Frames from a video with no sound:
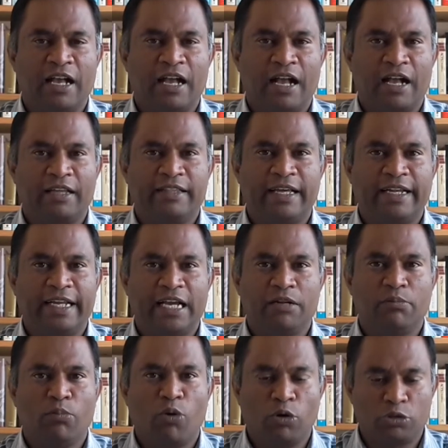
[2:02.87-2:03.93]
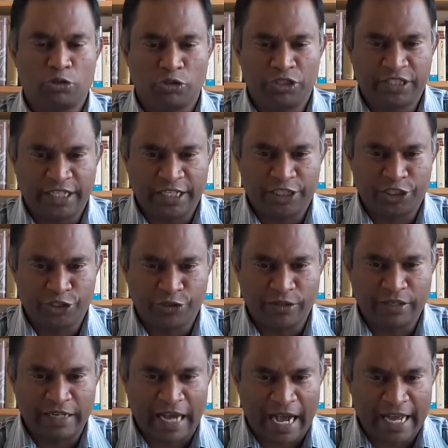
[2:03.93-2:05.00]
uh, that he had more to teach you
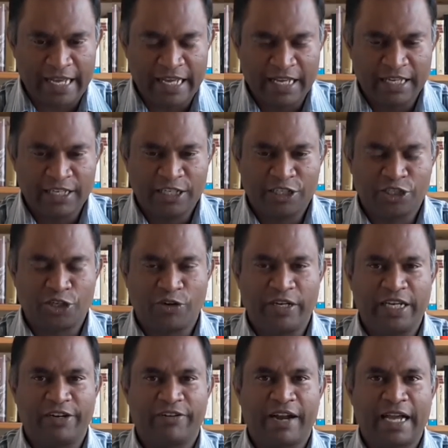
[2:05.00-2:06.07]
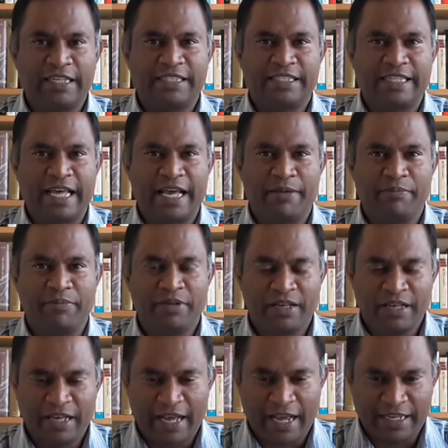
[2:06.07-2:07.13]
and I, so he writes them
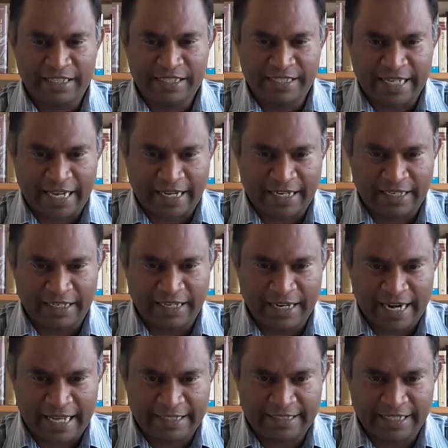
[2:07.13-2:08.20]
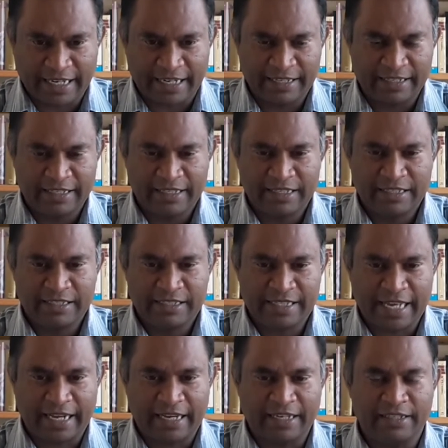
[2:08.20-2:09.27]
a second letter,
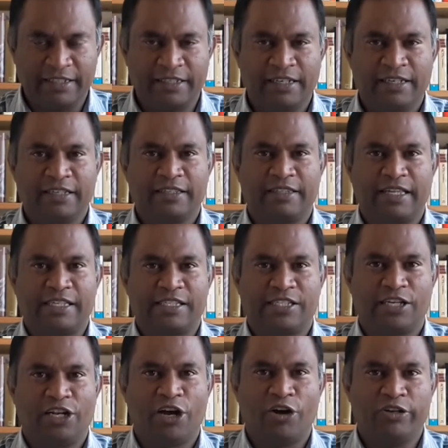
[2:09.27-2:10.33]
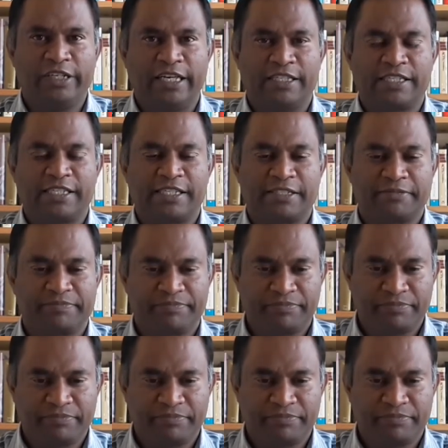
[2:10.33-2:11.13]
second Thessalonians.